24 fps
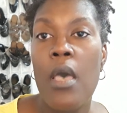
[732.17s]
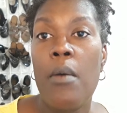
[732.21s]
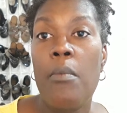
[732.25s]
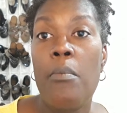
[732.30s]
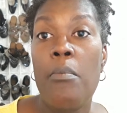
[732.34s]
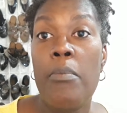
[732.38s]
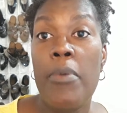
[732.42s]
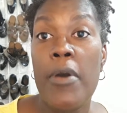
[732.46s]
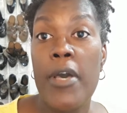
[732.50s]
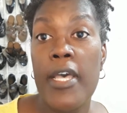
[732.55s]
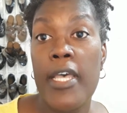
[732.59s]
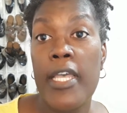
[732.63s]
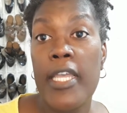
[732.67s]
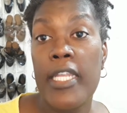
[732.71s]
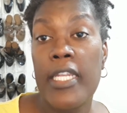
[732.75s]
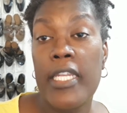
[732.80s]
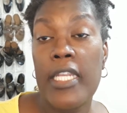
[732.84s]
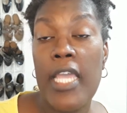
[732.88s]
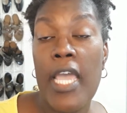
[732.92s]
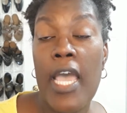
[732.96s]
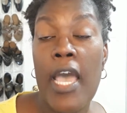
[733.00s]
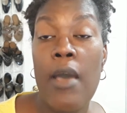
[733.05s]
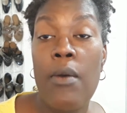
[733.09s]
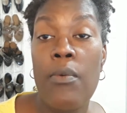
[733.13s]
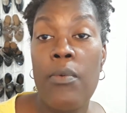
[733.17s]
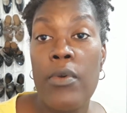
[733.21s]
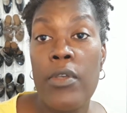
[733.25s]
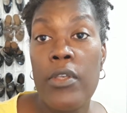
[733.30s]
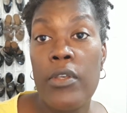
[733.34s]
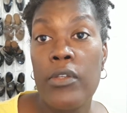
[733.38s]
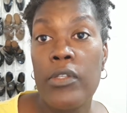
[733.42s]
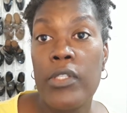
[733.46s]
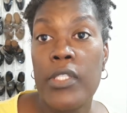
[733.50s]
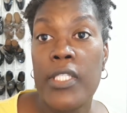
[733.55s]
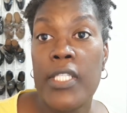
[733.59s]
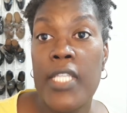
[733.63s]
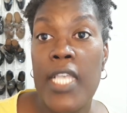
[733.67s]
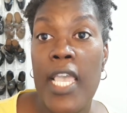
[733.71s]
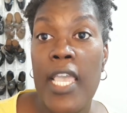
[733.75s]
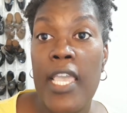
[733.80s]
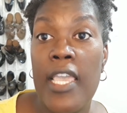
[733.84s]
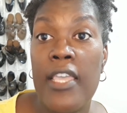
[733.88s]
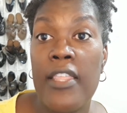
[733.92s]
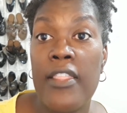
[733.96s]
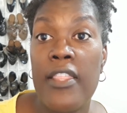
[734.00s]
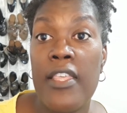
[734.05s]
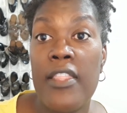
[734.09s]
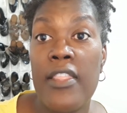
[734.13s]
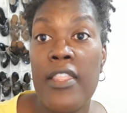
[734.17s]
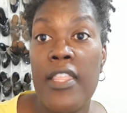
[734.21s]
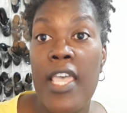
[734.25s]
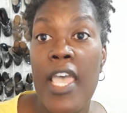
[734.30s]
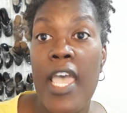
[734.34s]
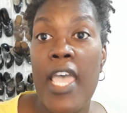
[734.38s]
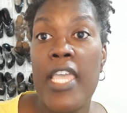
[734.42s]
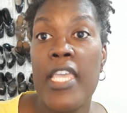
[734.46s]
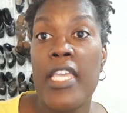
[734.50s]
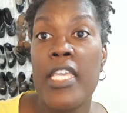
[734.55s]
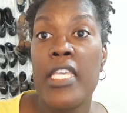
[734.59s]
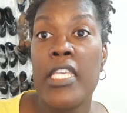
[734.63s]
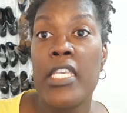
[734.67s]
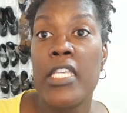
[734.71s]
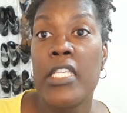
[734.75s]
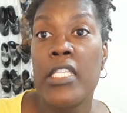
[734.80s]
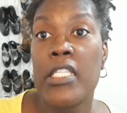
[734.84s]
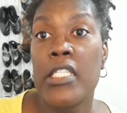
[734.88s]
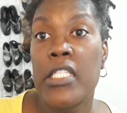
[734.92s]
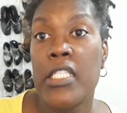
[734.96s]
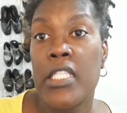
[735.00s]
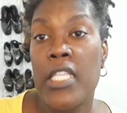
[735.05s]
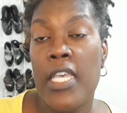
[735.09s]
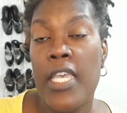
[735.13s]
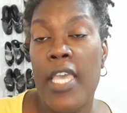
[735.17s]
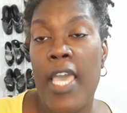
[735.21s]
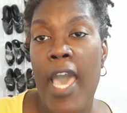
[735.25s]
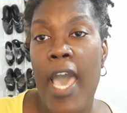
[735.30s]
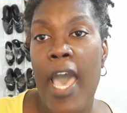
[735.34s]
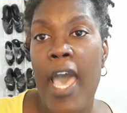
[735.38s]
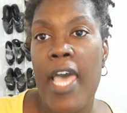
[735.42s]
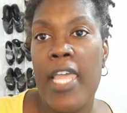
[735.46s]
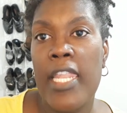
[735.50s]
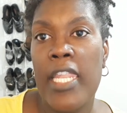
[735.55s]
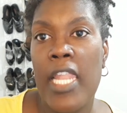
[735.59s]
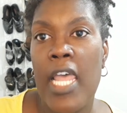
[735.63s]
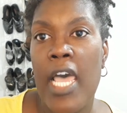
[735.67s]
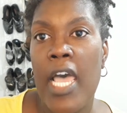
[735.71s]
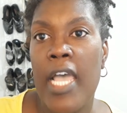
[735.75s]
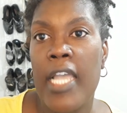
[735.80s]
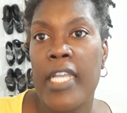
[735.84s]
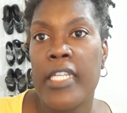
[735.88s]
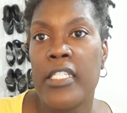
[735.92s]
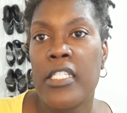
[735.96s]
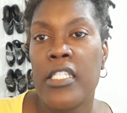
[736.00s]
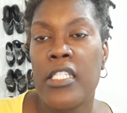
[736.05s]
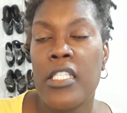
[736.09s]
But I will say that that is the guideline.